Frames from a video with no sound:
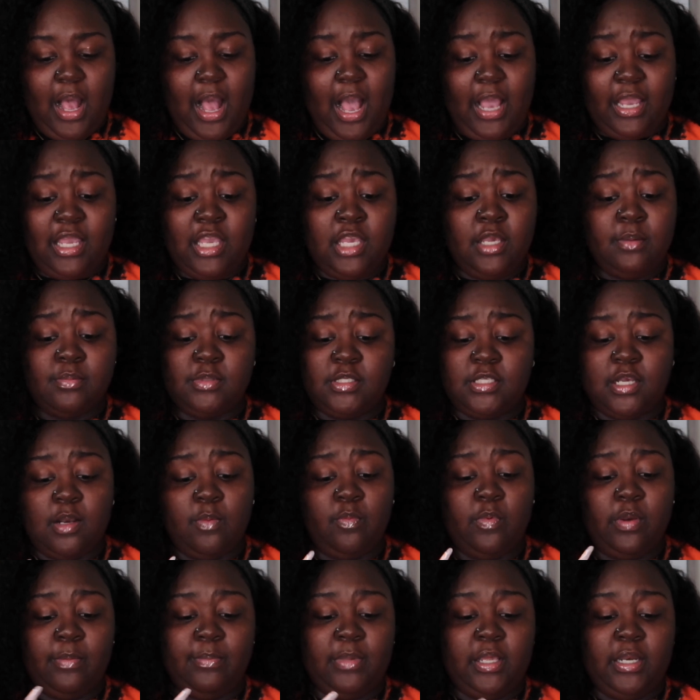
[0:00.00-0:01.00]
i keep
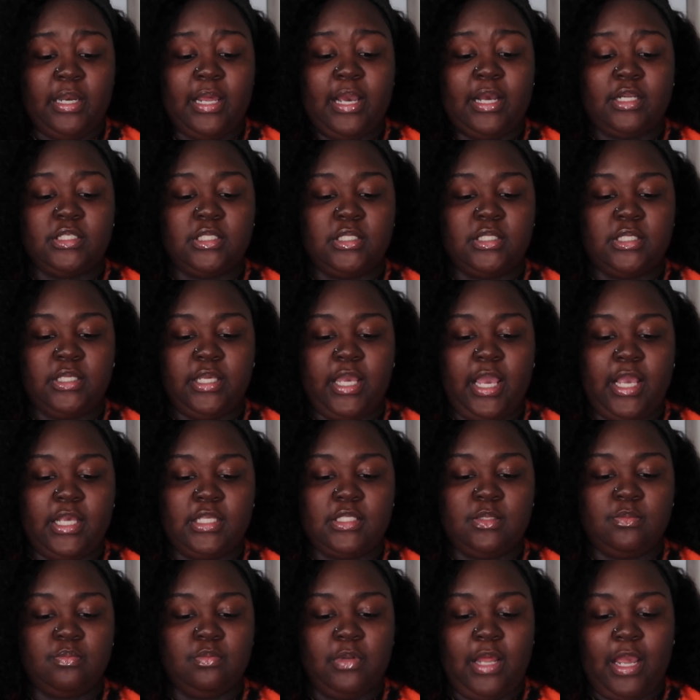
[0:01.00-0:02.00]
some with me now just in case